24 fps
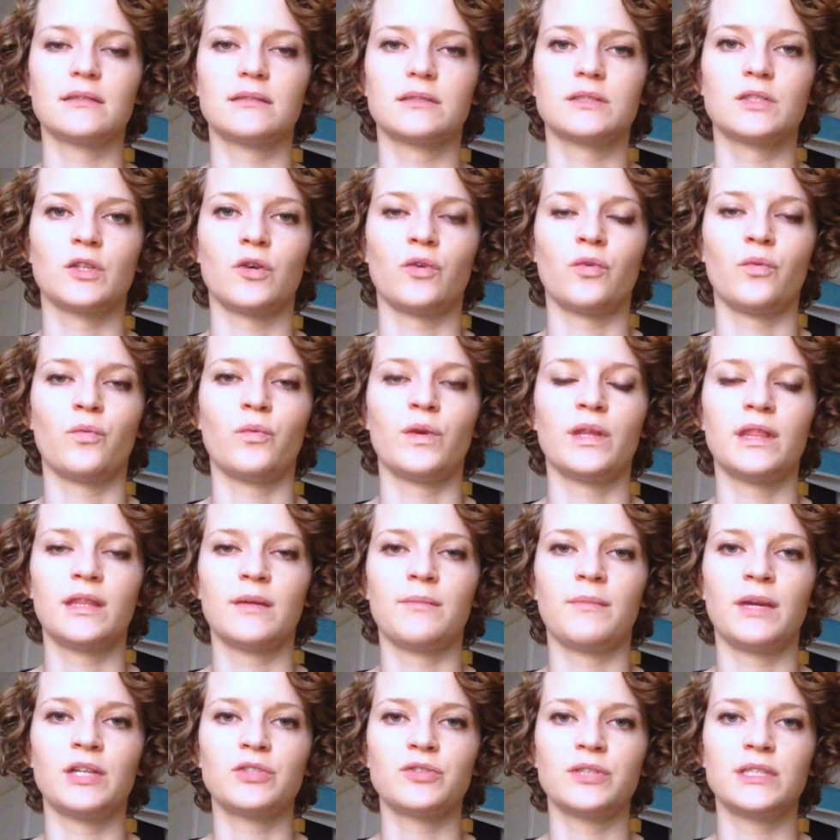so with the
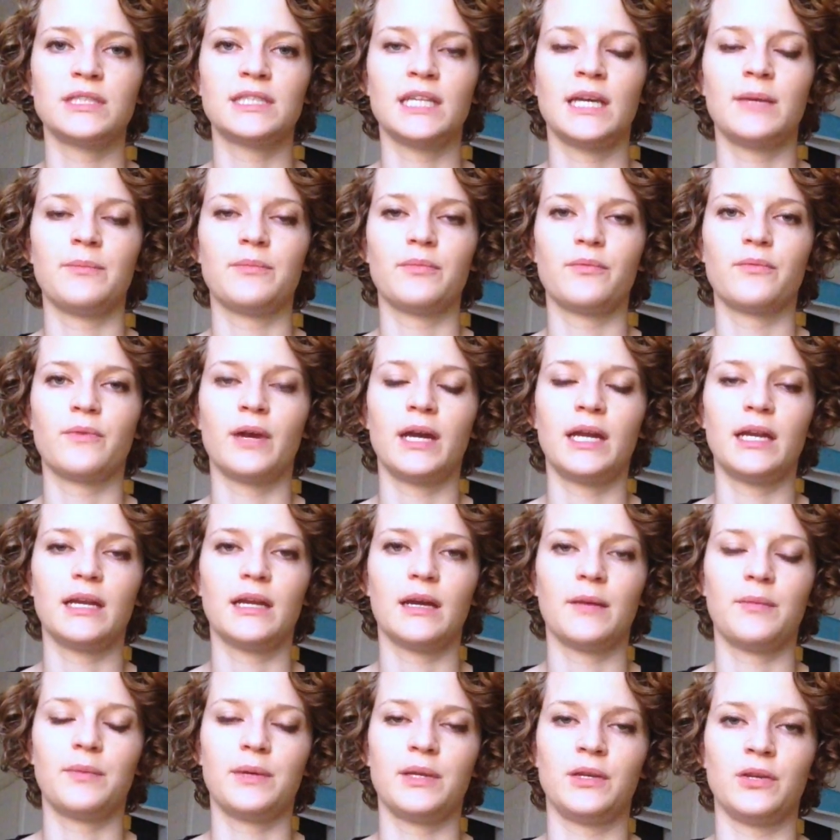measuring tape right
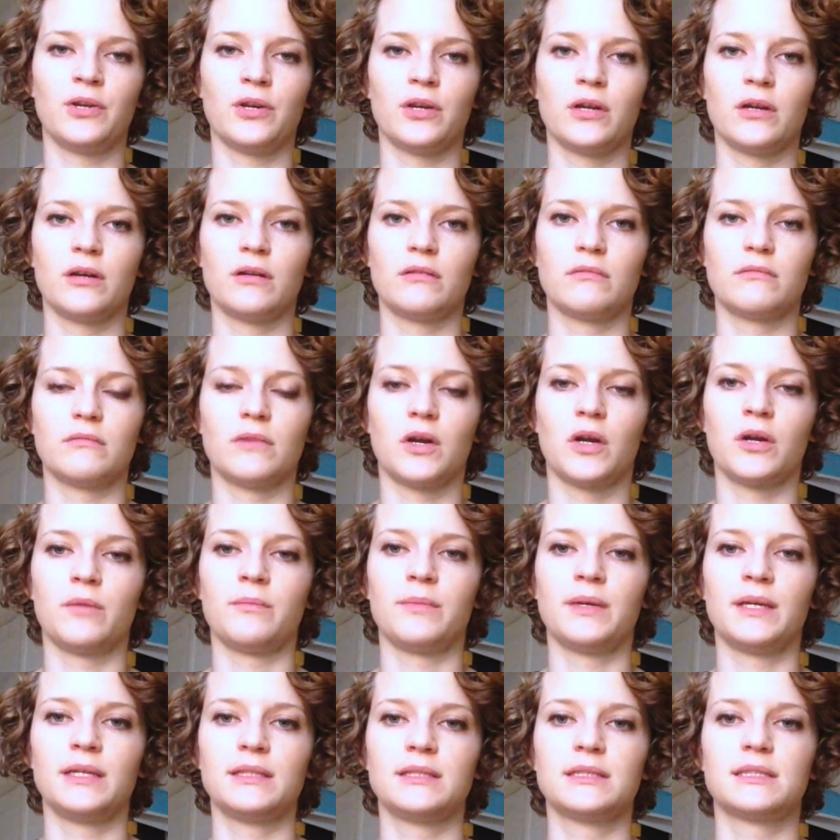up in your
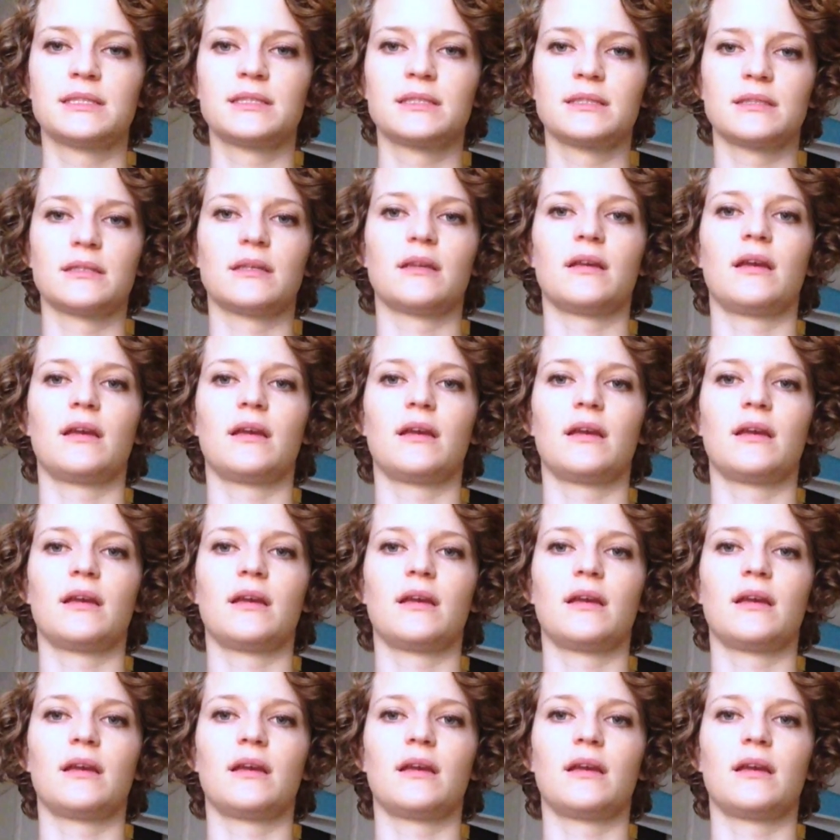armpits